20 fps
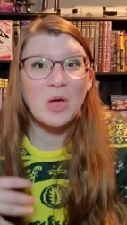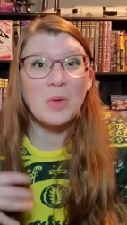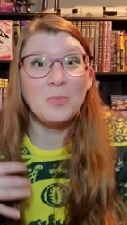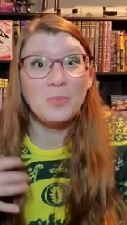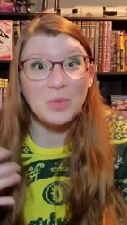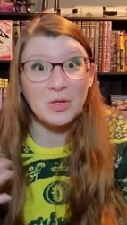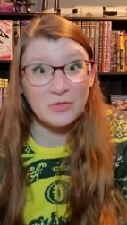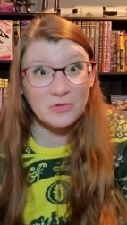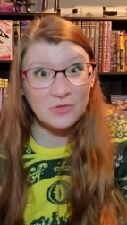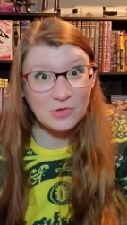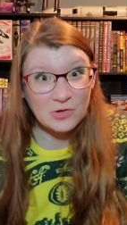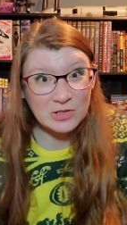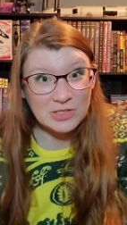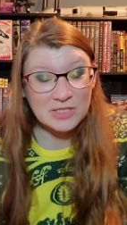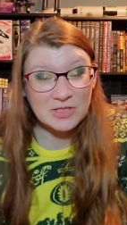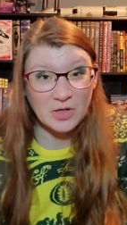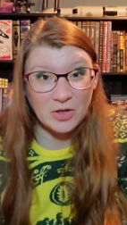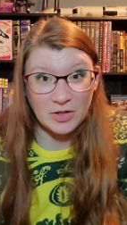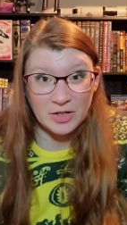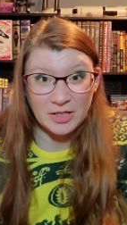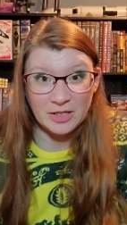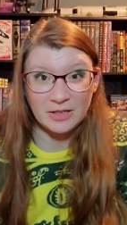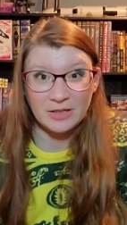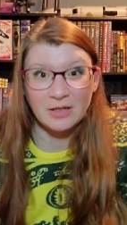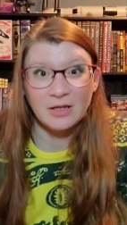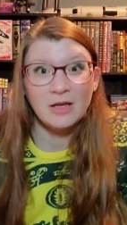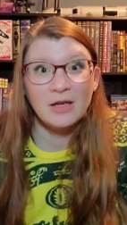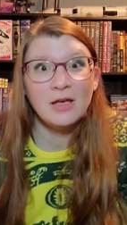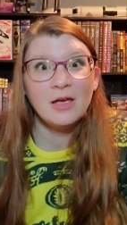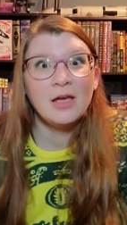before starting
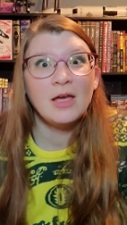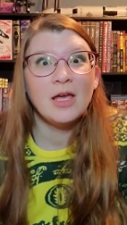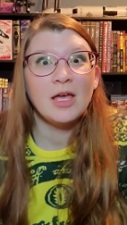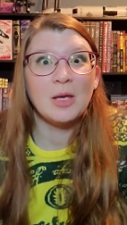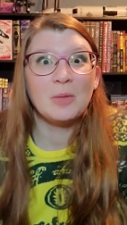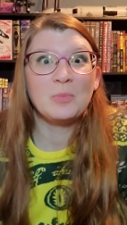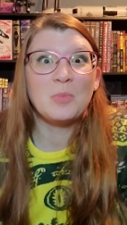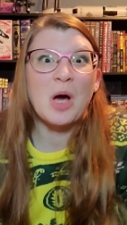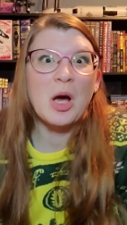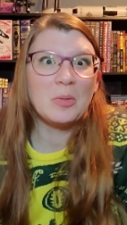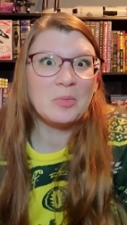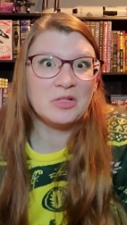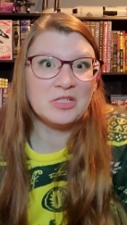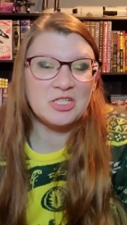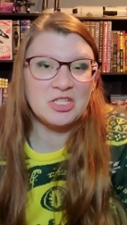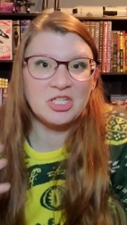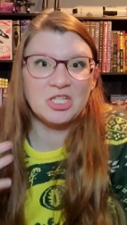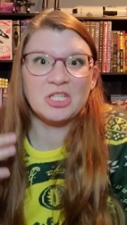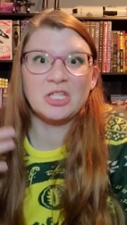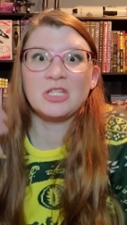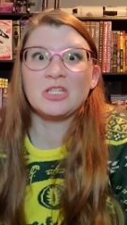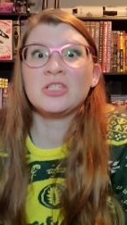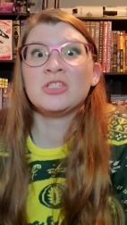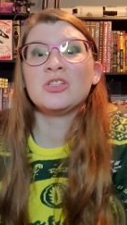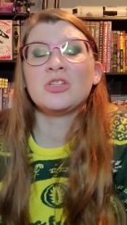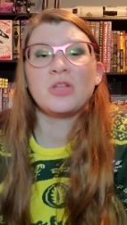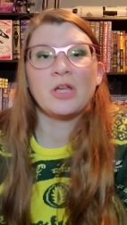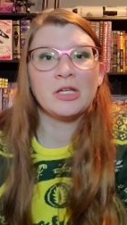and publishing and